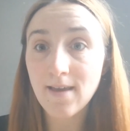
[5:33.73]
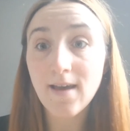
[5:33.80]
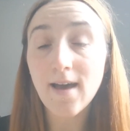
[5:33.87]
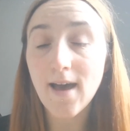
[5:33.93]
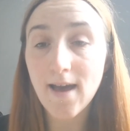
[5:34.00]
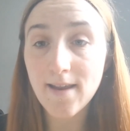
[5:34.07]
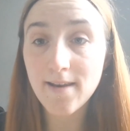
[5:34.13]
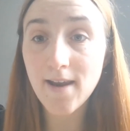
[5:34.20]

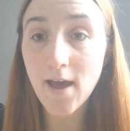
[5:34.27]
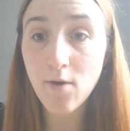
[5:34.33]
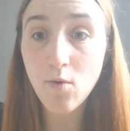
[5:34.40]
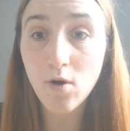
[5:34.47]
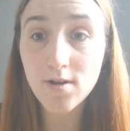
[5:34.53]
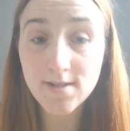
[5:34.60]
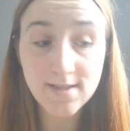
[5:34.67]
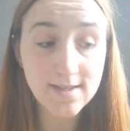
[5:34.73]
And now
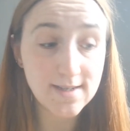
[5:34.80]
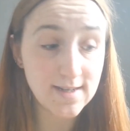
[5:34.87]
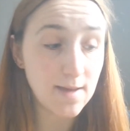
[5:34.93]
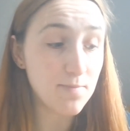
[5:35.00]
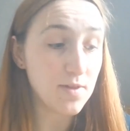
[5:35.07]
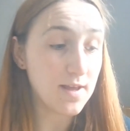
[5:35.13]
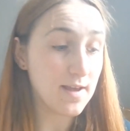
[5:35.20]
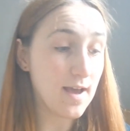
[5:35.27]
onto the
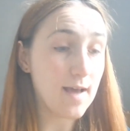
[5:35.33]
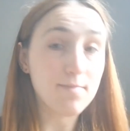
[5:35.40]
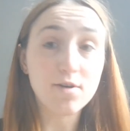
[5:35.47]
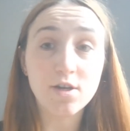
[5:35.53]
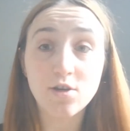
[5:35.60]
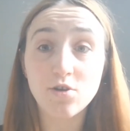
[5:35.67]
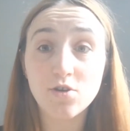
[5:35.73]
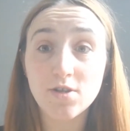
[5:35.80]
stippling. I'm going
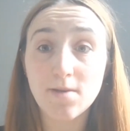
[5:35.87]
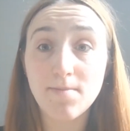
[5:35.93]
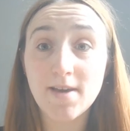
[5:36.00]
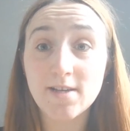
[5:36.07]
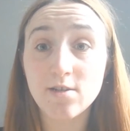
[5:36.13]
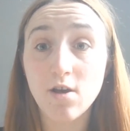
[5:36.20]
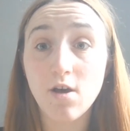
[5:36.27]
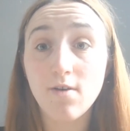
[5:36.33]
to use a
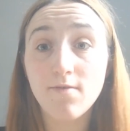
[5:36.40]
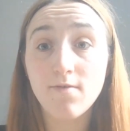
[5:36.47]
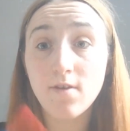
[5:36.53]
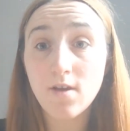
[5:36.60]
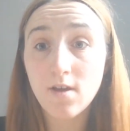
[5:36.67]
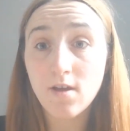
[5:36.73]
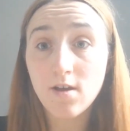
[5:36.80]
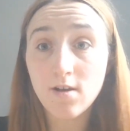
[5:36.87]
mix of
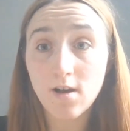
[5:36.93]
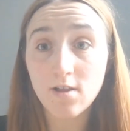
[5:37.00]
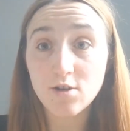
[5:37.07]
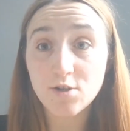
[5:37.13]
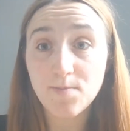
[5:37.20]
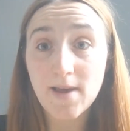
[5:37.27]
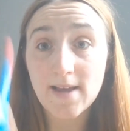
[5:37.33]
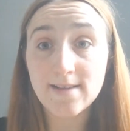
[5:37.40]

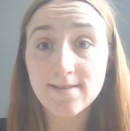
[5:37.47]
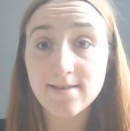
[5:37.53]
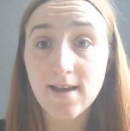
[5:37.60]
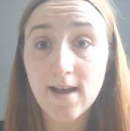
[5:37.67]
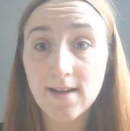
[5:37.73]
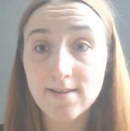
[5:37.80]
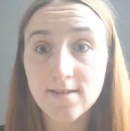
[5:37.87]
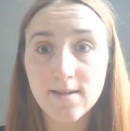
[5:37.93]
coloured pens
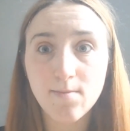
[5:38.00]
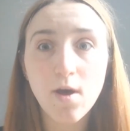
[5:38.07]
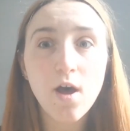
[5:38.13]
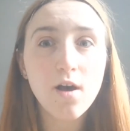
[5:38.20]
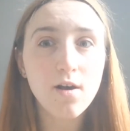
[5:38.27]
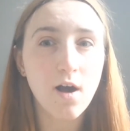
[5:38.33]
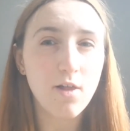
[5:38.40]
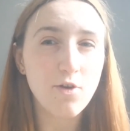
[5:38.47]
and some
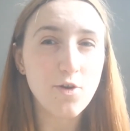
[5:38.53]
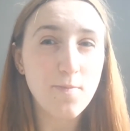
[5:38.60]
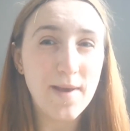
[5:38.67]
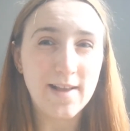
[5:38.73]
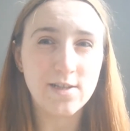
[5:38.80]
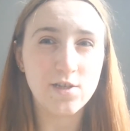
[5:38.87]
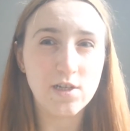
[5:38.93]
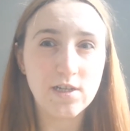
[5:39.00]
coloured
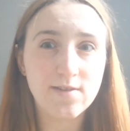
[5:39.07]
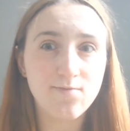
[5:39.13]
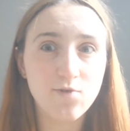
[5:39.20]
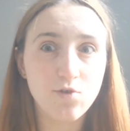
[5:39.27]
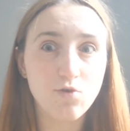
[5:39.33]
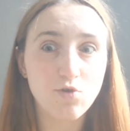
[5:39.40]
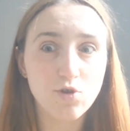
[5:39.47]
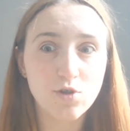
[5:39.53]
pencils for
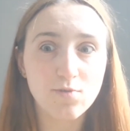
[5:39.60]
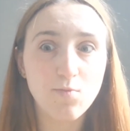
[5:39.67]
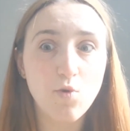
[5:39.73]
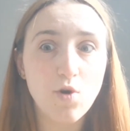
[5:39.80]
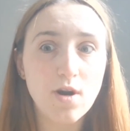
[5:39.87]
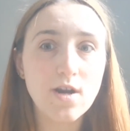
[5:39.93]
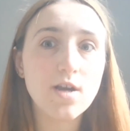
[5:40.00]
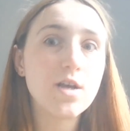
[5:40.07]
those
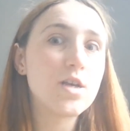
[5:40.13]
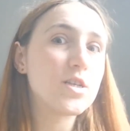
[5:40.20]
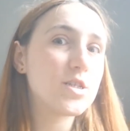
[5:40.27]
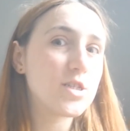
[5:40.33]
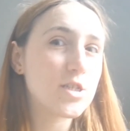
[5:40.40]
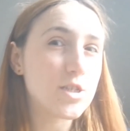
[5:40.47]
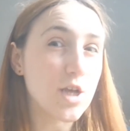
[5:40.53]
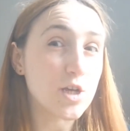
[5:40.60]
more
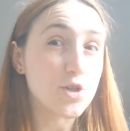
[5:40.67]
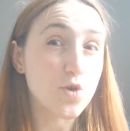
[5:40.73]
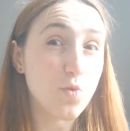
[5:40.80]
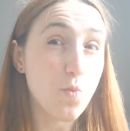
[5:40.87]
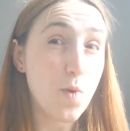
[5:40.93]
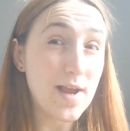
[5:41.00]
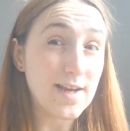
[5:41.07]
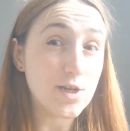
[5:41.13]
subtle
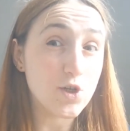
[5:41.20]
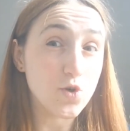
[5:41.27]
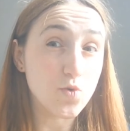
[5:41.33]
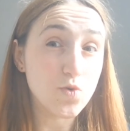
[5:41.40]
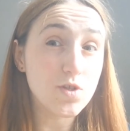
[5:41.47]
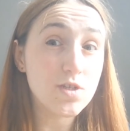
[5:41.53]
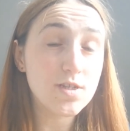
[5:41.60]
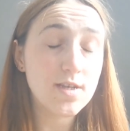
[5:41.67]
white
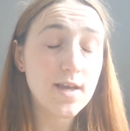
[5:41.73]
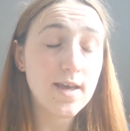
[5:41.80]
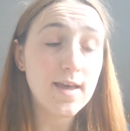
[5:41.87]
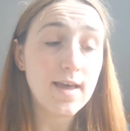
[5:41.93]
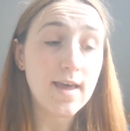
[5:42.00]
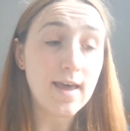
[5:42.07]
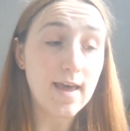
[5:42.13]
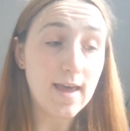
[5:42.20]
tones.
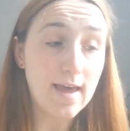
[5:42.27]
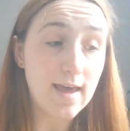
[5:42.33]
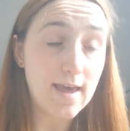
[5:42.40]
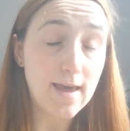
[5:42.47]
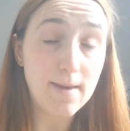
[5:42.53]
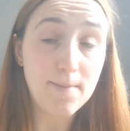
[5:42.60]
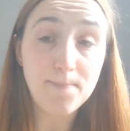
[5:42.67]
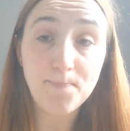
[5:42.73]

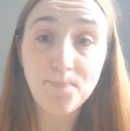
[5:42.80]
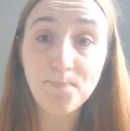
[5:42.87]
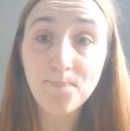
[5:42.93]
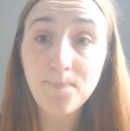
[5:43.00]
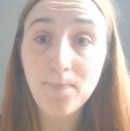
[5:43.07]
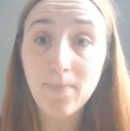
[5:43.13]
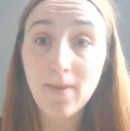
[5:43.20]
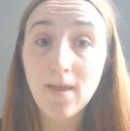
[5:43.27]

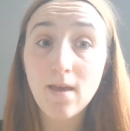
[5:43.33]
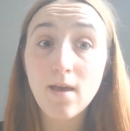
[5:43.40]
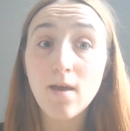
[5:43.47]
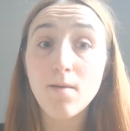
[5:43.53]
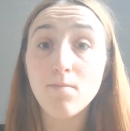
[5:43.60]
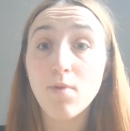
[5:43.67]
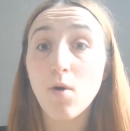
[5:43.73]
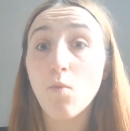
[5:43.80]

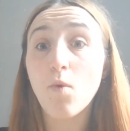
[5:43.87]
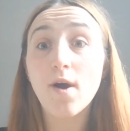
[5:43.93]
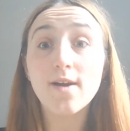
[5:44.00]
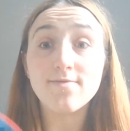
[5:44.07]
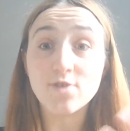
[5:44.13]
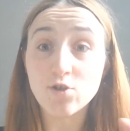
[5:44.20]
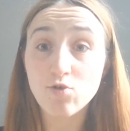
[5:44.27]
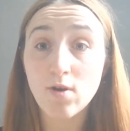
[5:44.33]
But
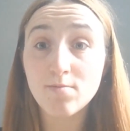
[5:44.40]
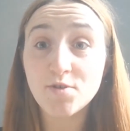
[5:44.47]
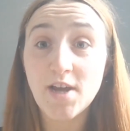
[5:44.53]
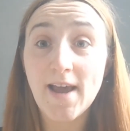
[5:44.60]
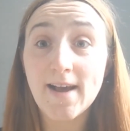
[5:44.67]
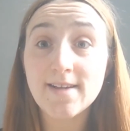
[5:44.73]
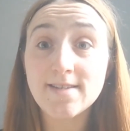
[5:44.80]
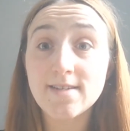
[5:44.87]
whatever your
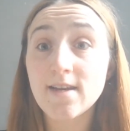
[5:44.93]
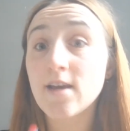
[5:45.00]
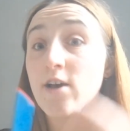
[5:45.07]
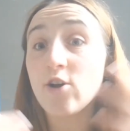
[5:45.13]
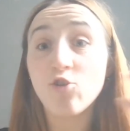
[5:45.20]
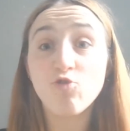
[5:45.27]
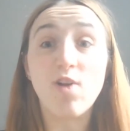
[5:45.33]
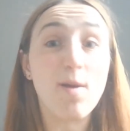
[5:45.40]
object,
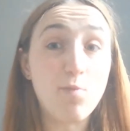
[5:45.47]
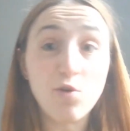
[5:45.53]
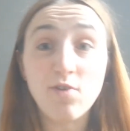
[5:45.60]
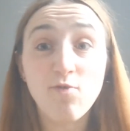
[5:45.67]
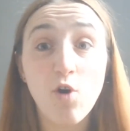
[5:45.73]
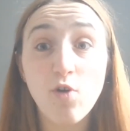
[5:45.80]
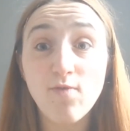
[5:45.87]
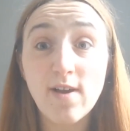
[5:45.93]
grab what you've
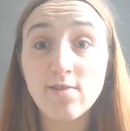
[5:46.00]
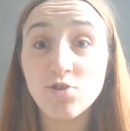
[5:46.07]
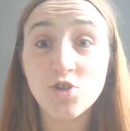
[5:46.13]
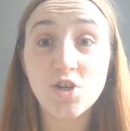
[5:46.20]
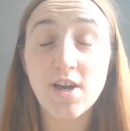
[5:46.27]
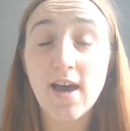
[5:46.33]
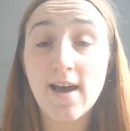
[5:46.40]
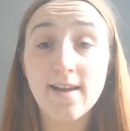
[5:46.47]
got around
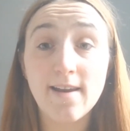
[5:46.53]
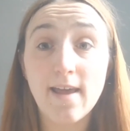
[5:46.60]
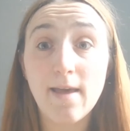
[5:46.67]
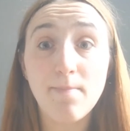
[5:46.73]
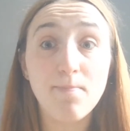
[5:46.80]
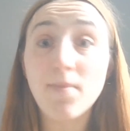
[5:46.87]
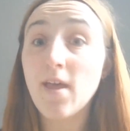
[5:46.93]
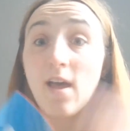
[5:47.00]
you
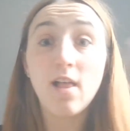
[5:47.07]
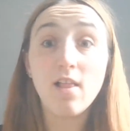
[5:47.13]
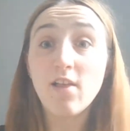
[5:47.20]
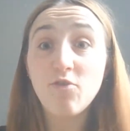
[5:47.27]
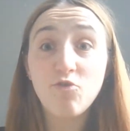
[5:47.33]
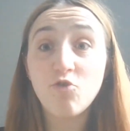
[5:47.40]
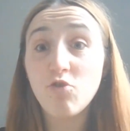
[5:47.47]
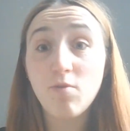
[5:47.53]
and
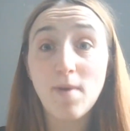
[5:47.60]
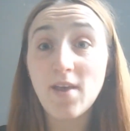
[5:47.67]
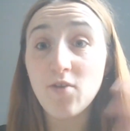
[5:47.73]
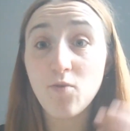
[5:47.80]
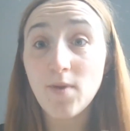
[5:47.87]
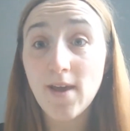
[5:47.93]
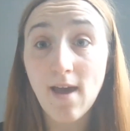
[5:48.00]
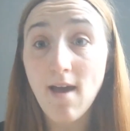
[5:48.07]
let's do the best
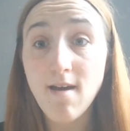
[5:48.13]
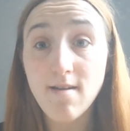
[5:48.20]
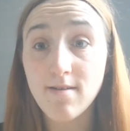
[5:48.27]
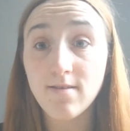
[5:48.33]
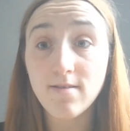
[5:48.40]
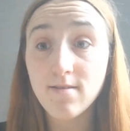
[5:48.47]
we can.